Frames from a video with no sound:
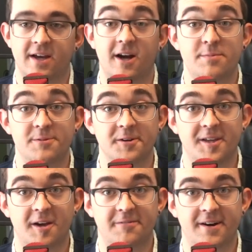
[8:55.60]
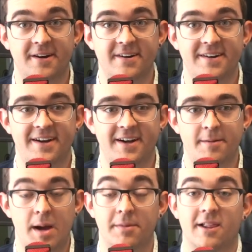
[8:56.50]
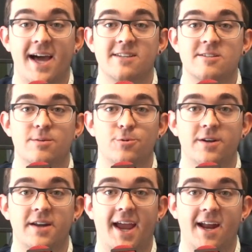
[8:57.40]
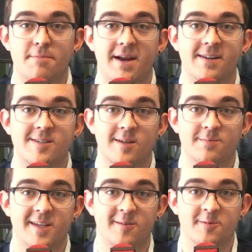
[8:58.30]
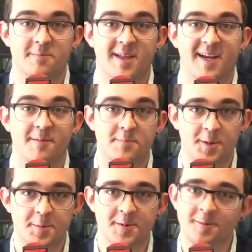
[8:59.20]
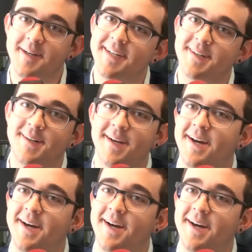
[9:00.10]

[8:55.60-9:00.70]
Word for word: Caught me really off guard. Um, I'm glad someone animated something from like a blooper reel.